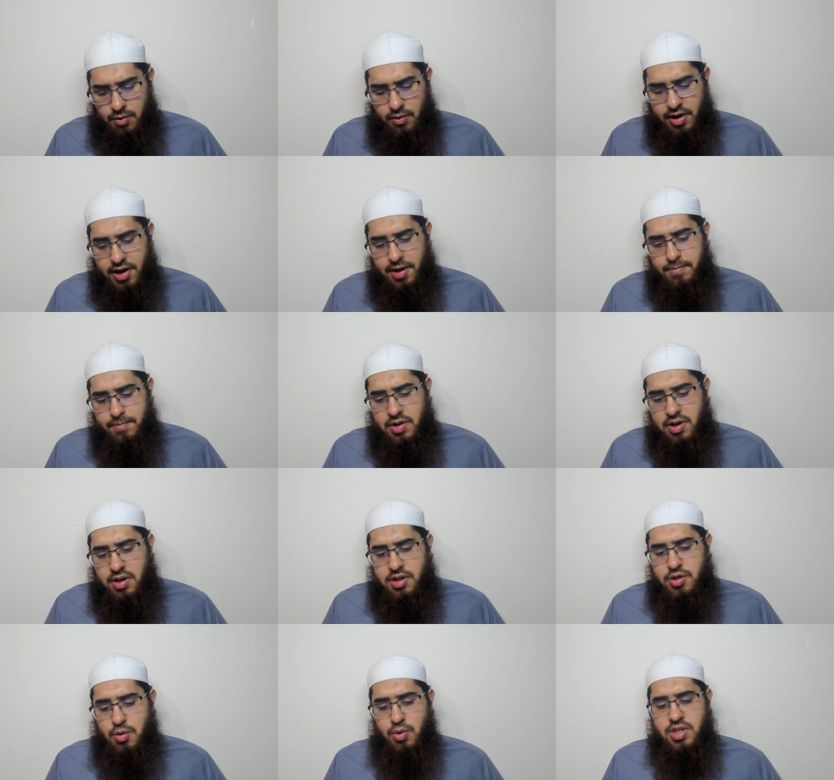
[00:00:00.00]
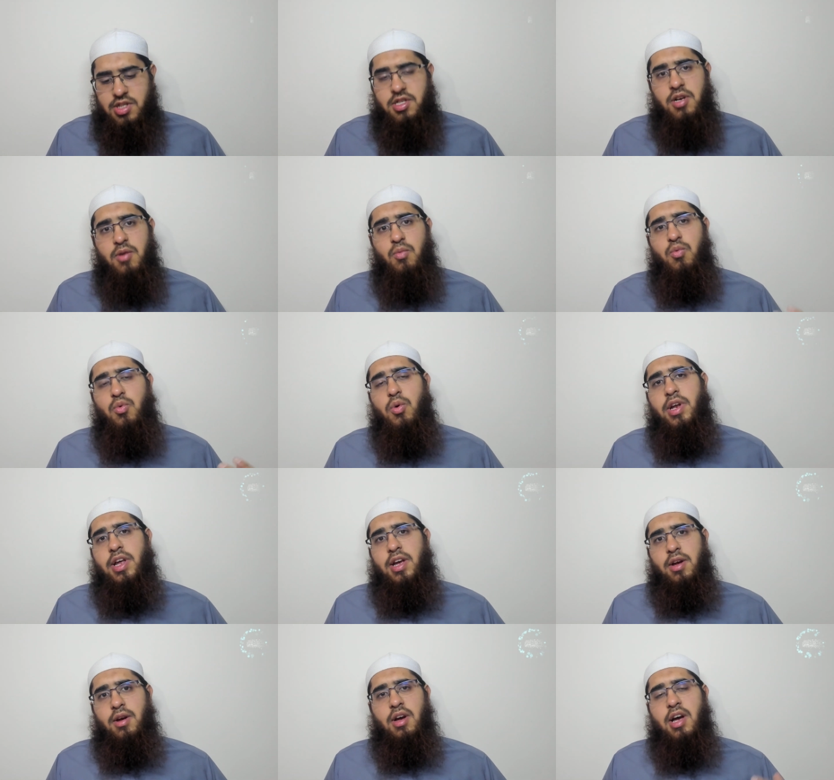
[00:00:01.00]
Right. So what's the
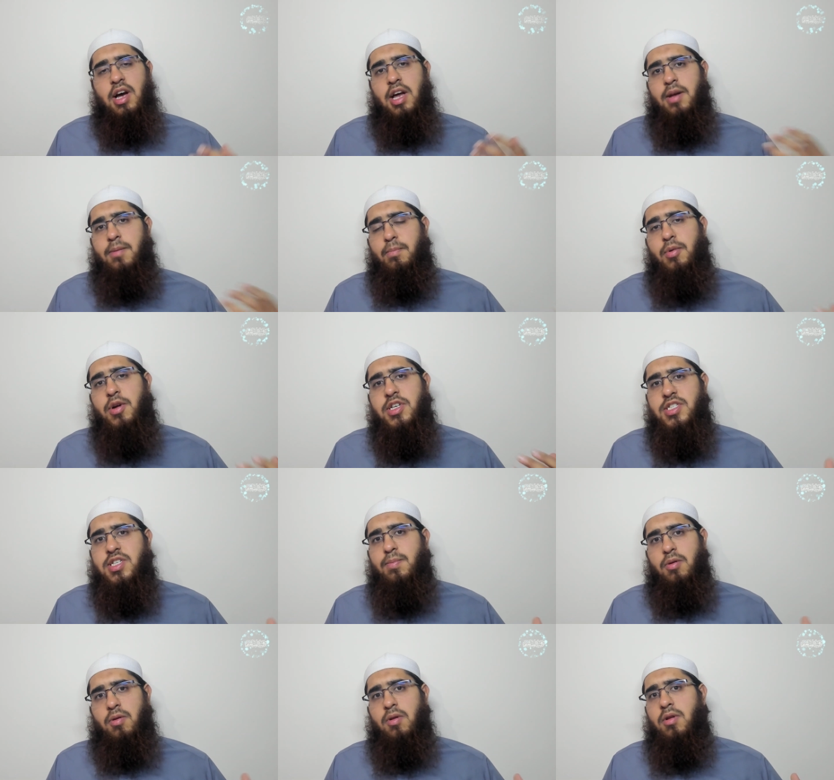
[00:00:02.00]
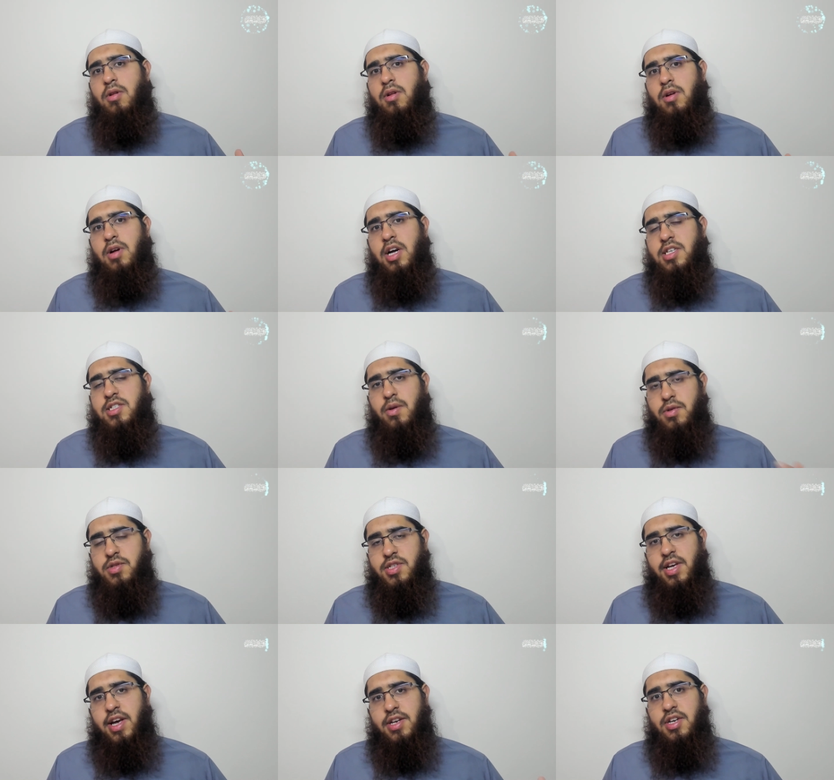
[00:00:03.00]
ruling and principle
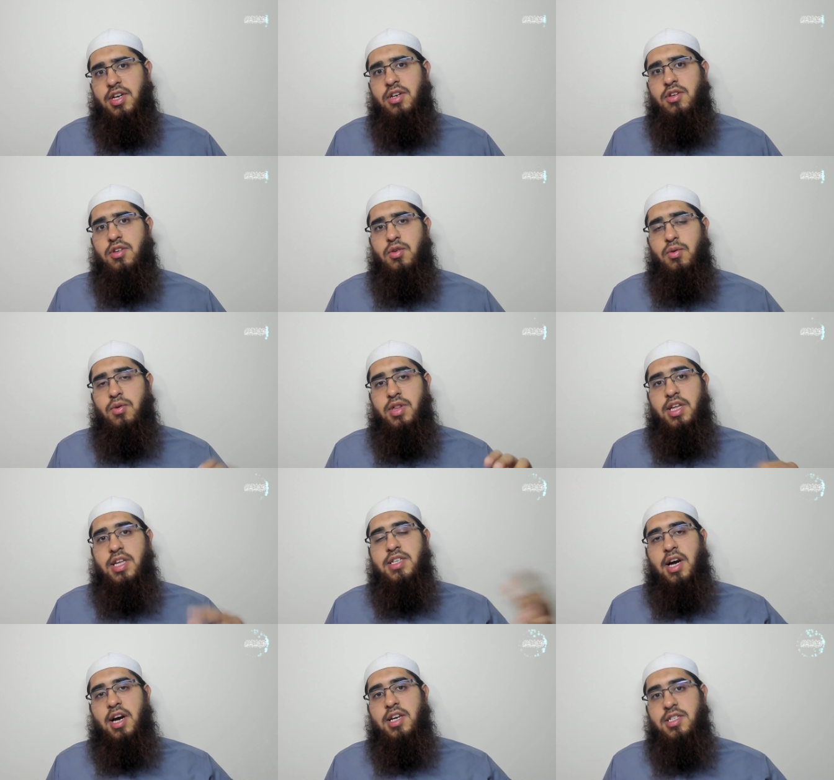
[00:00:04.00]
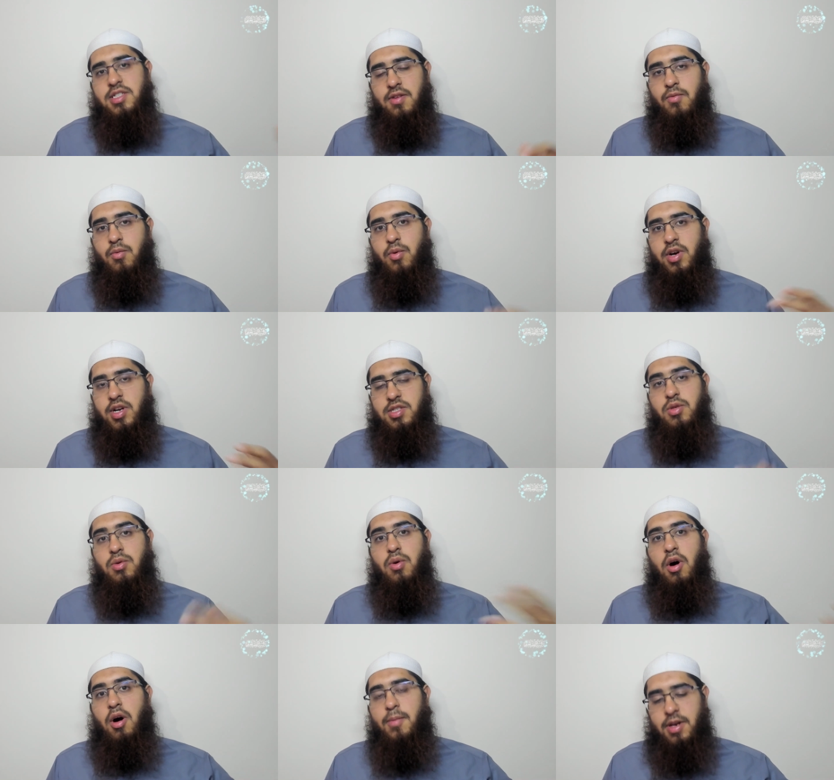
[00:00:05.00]
associated to these kinds of words,
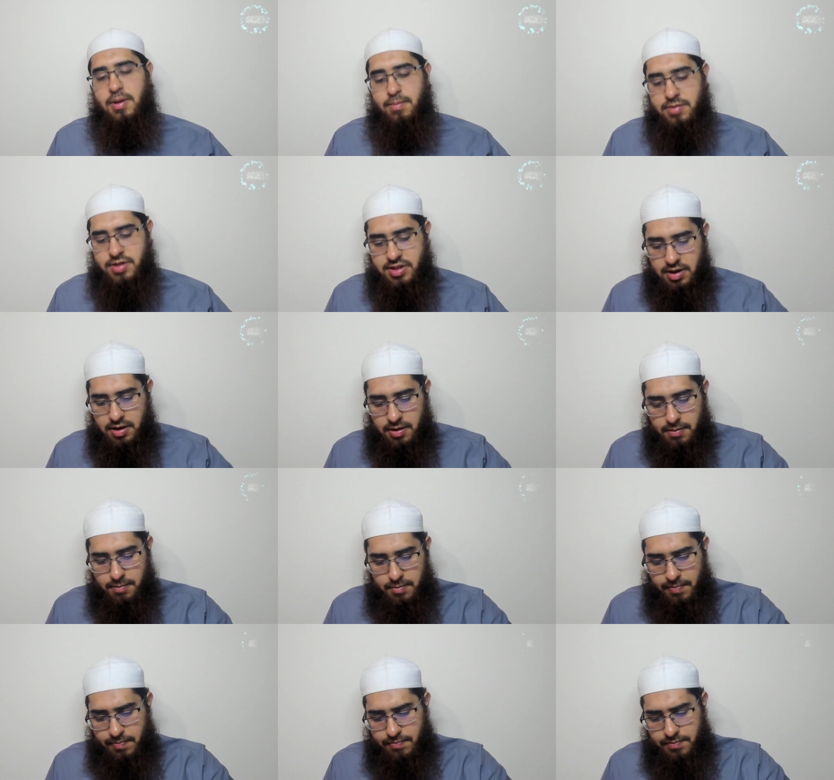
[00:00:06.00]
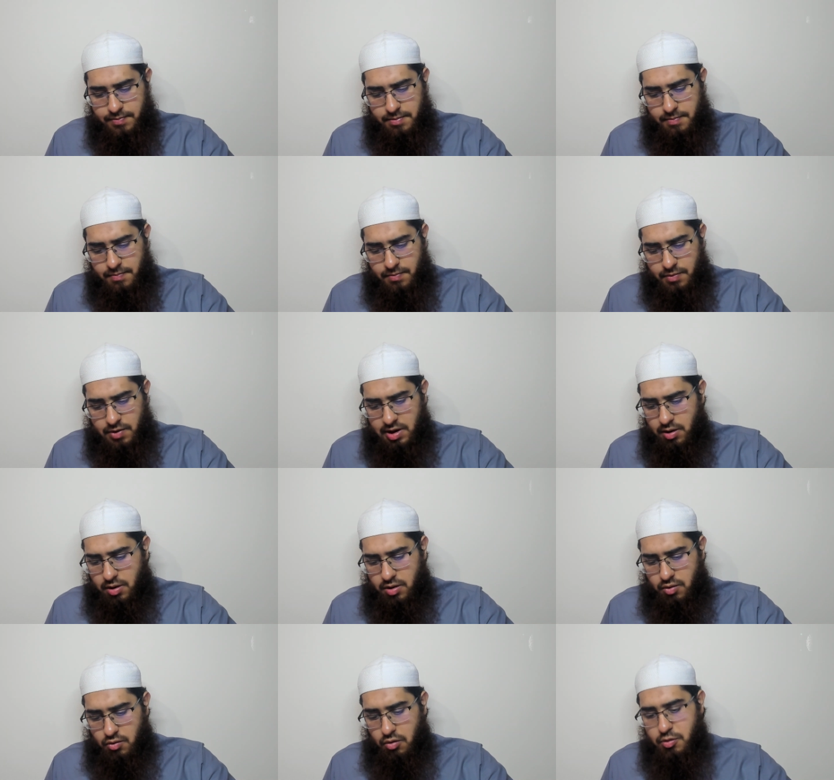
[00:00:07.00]
to homonyms?
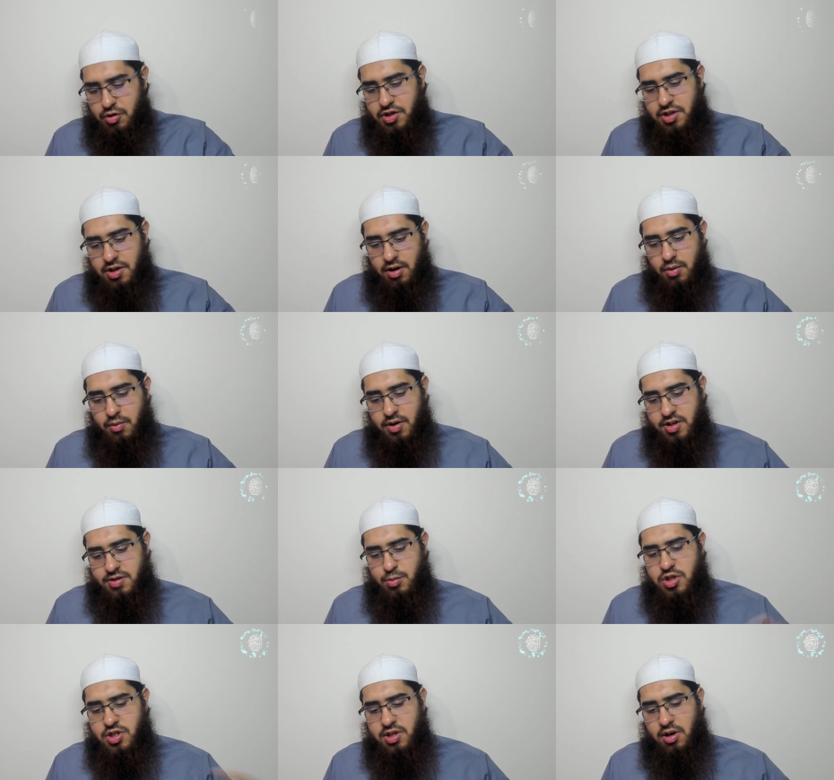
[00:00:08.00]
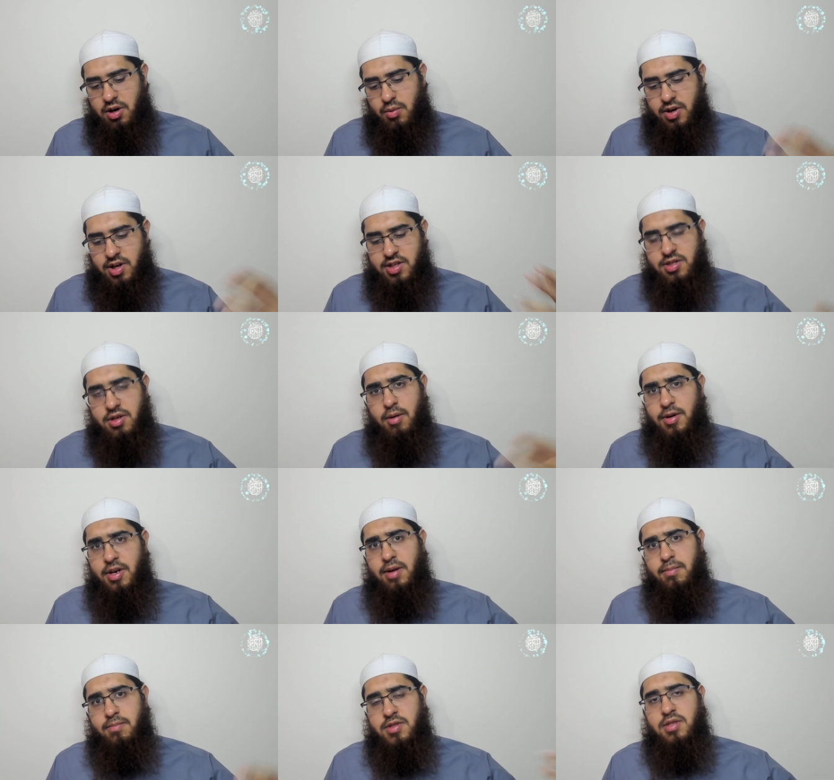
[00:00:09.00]
Or mushtarak words,
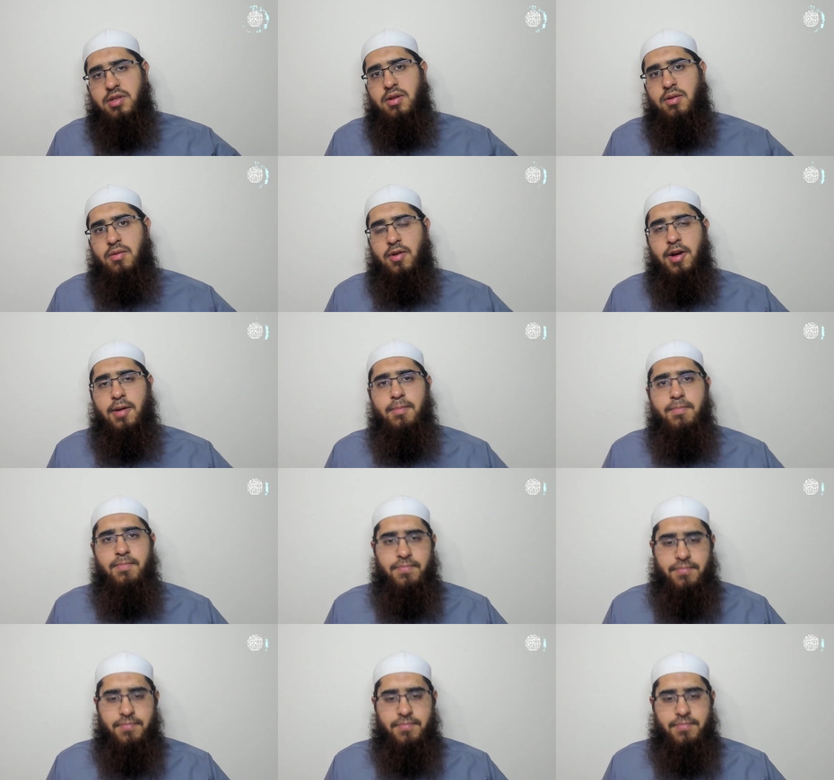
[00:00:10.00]
homonyms, right?